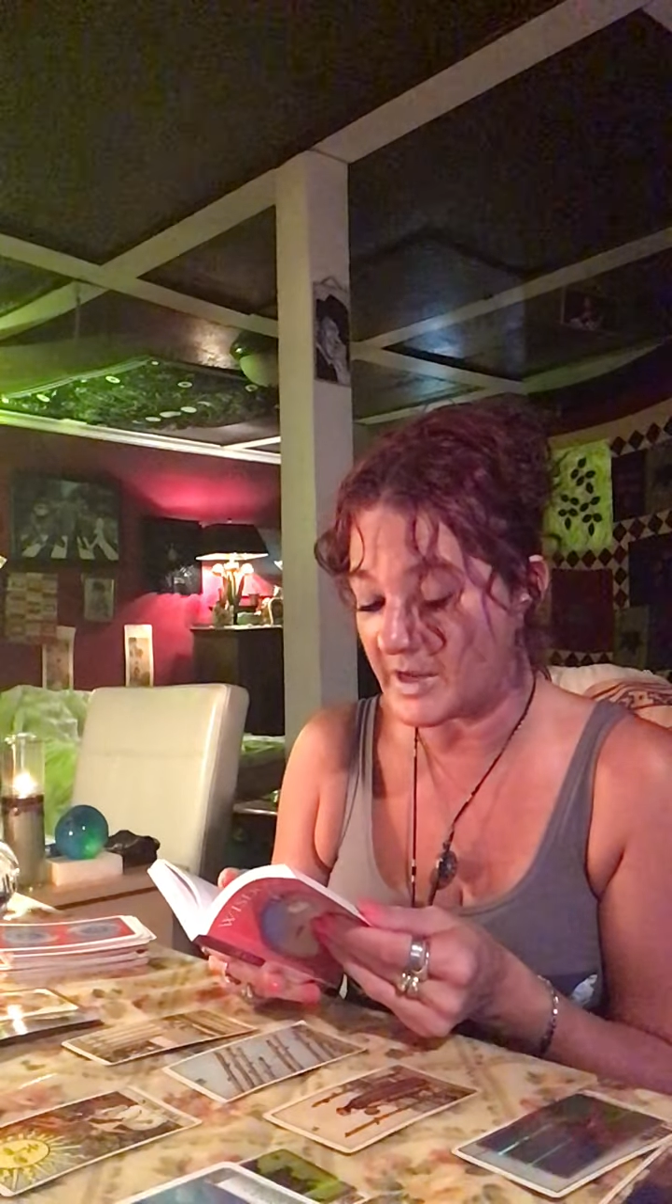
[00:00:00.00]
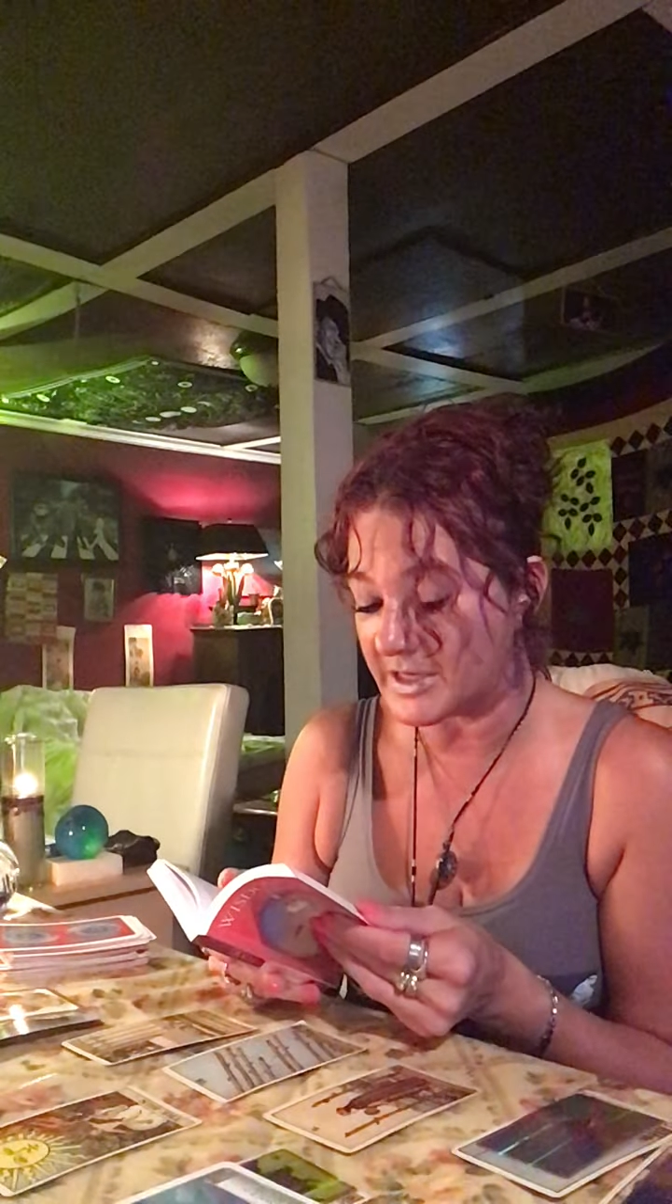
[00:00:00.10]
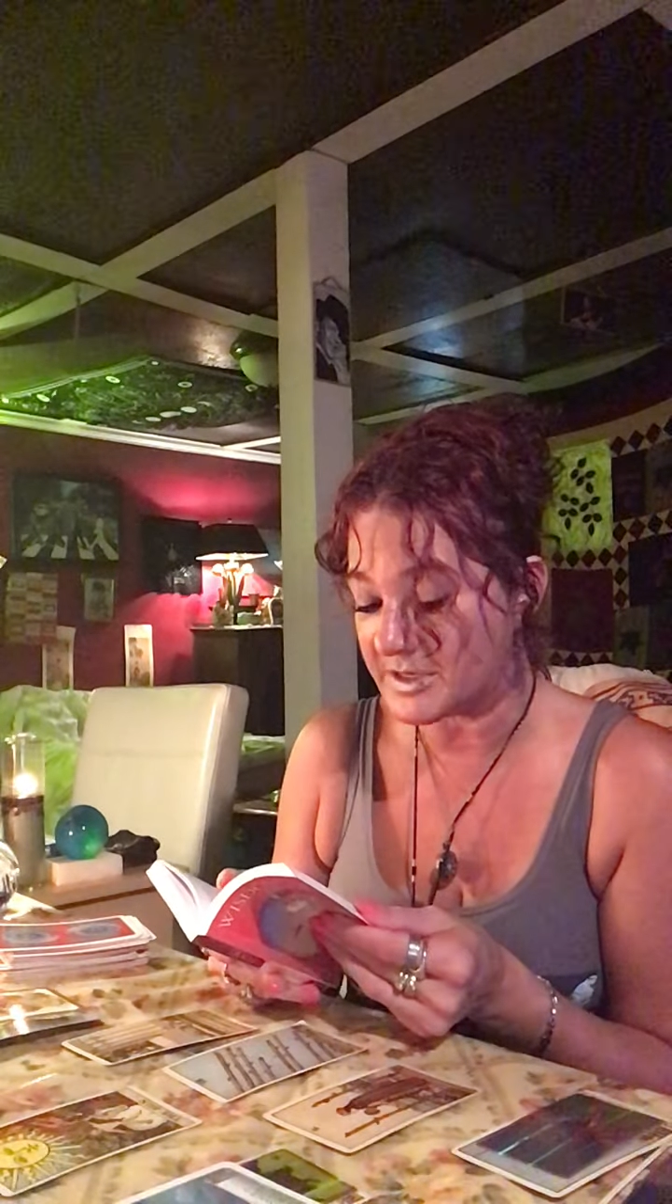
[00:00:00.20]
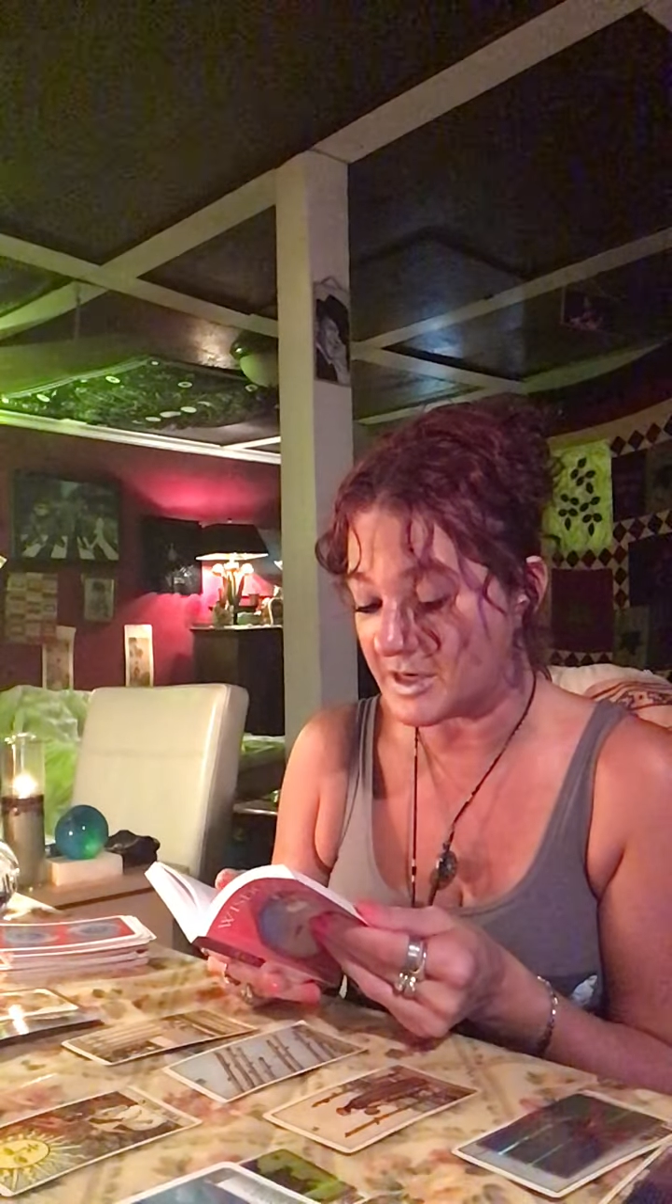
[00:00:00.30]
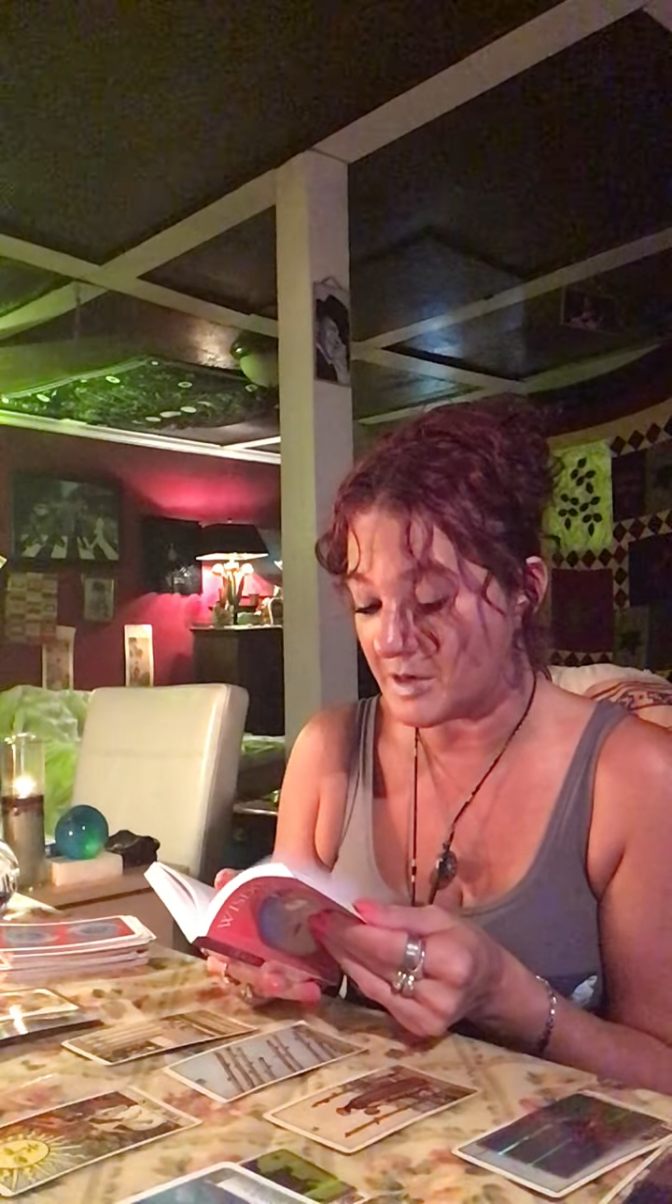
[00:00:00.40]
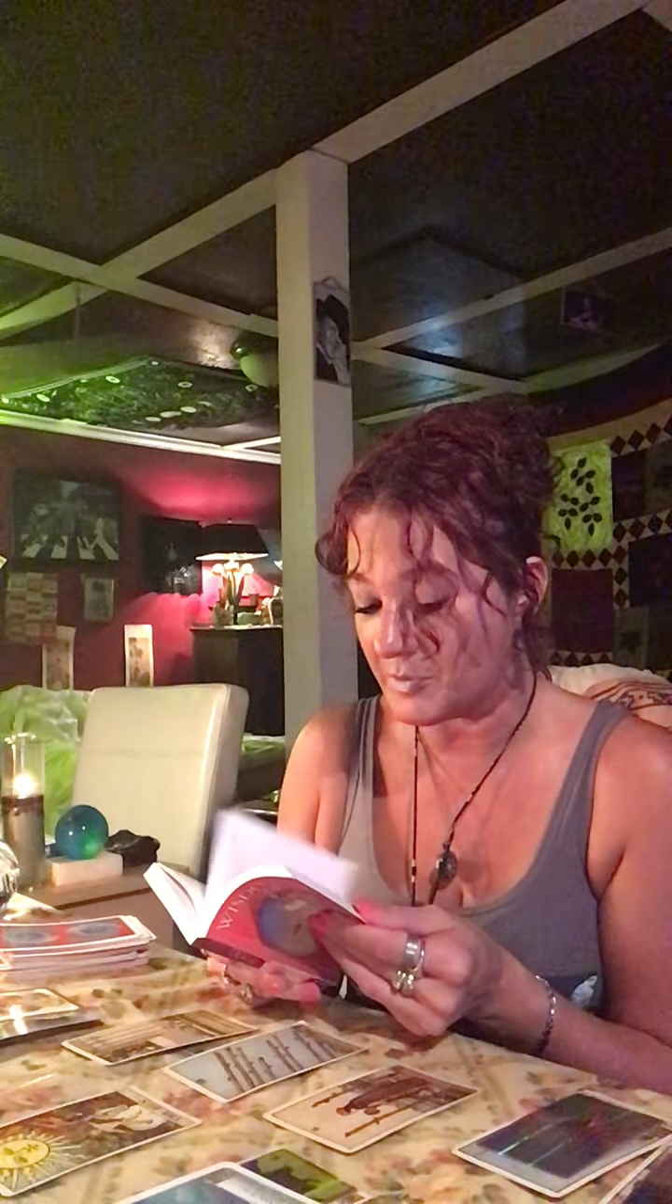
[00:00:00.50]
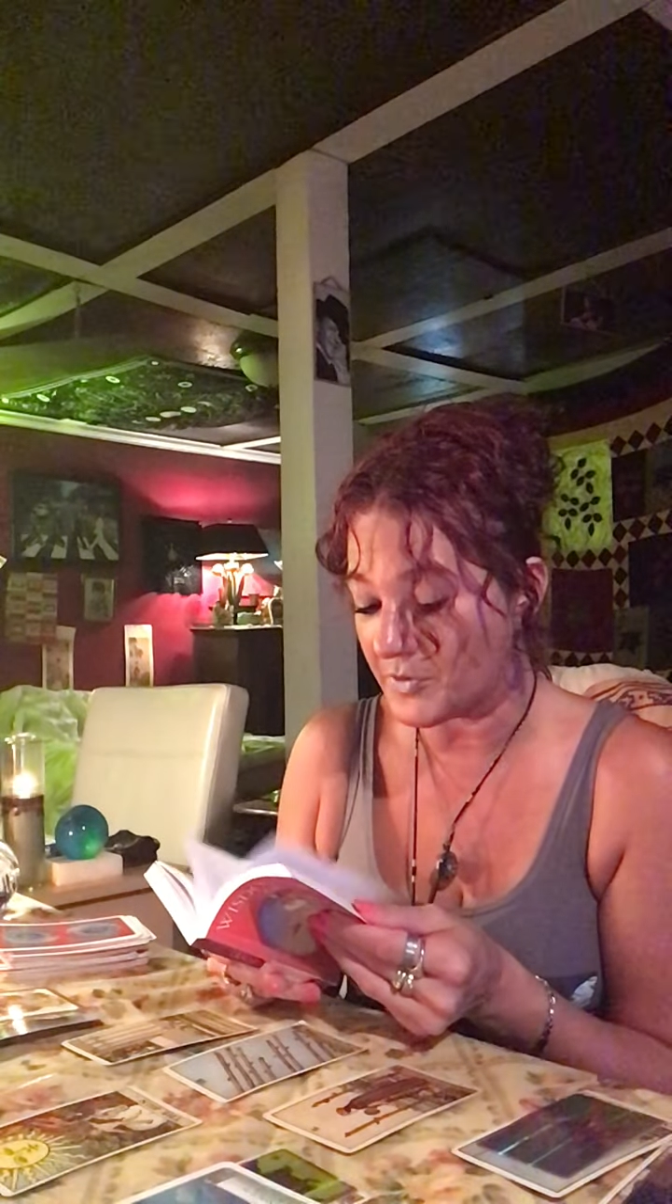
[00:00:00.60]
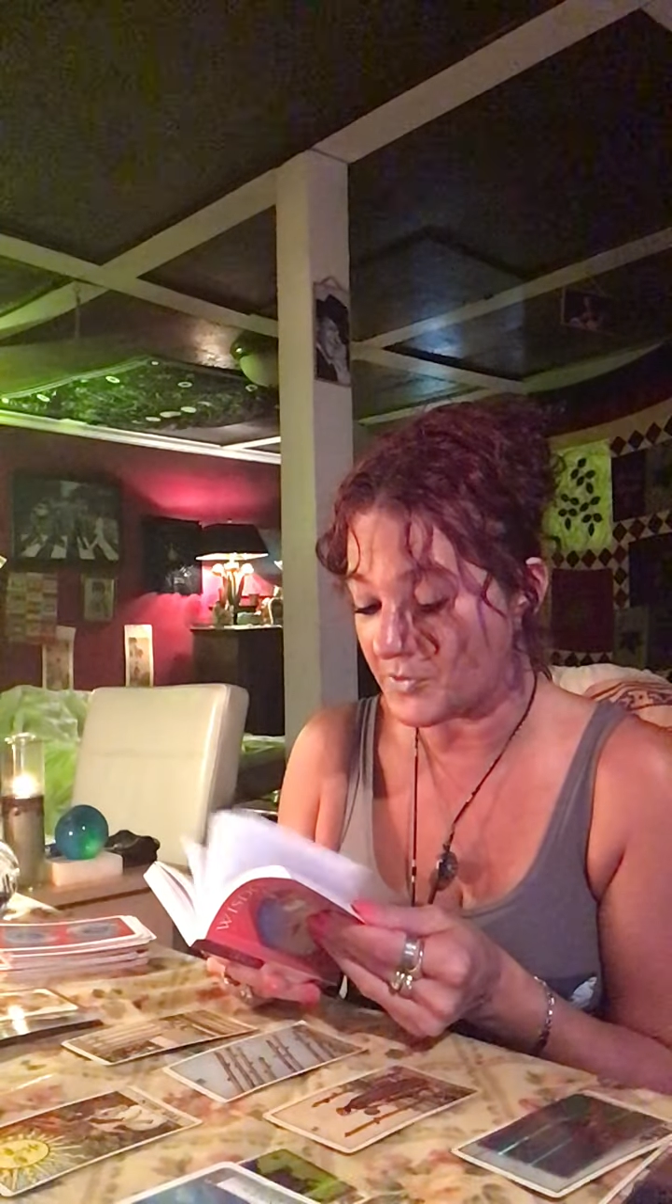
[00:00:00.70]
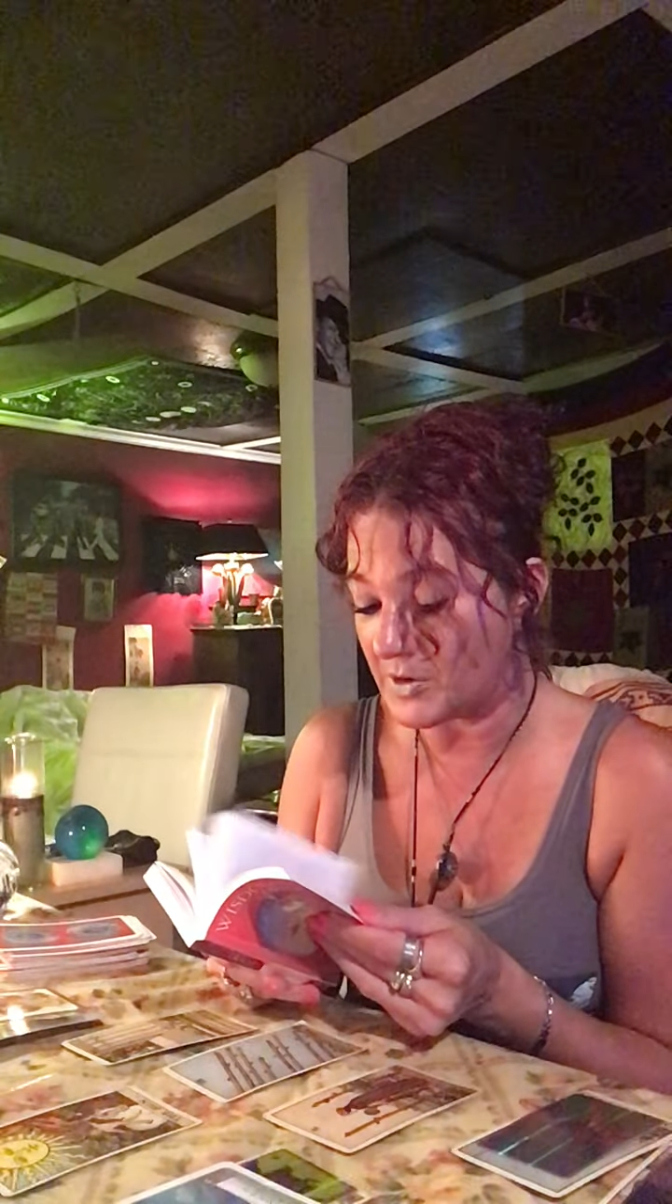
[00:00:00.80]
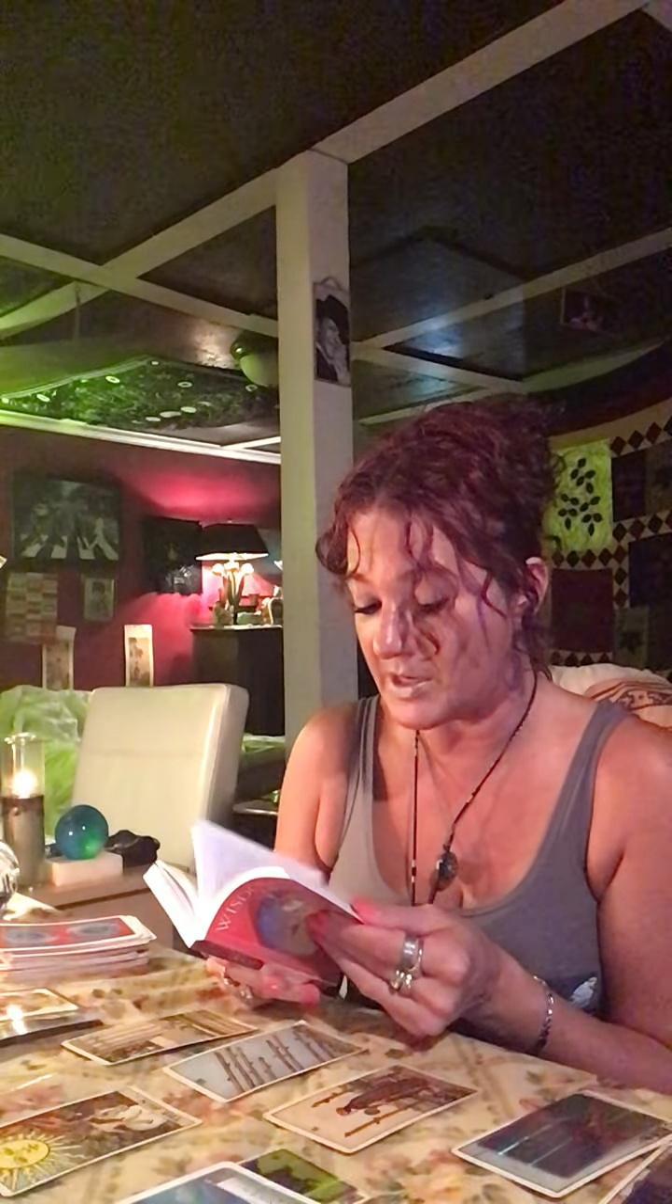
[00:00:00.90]
that's the number
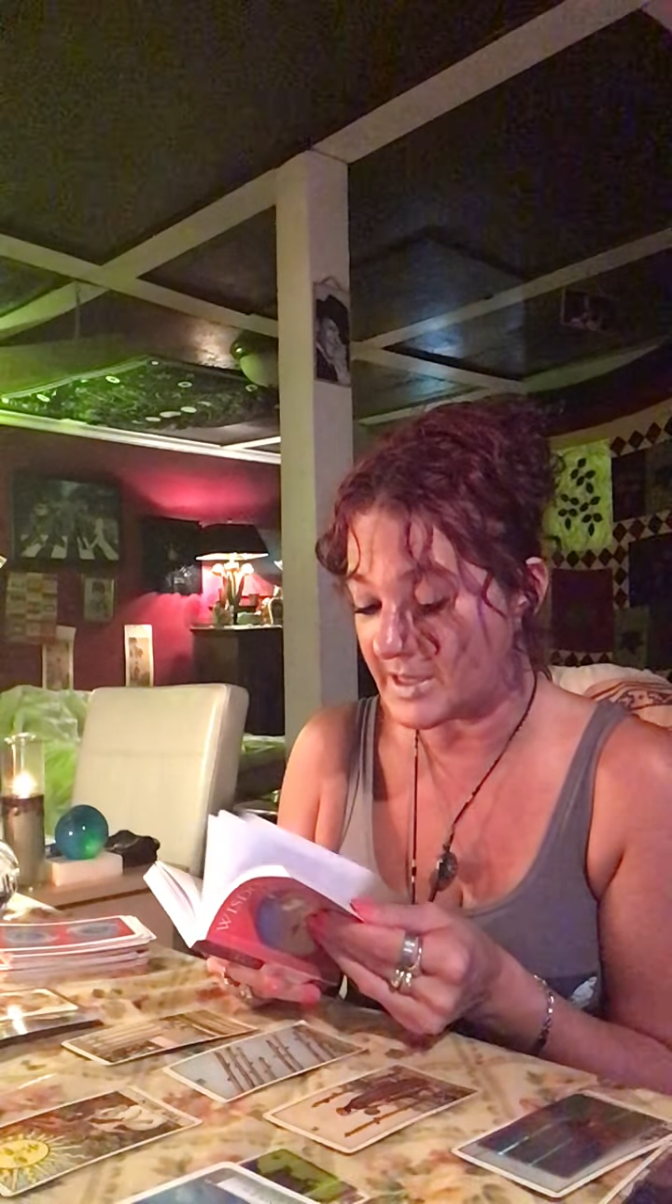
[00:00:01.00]
3.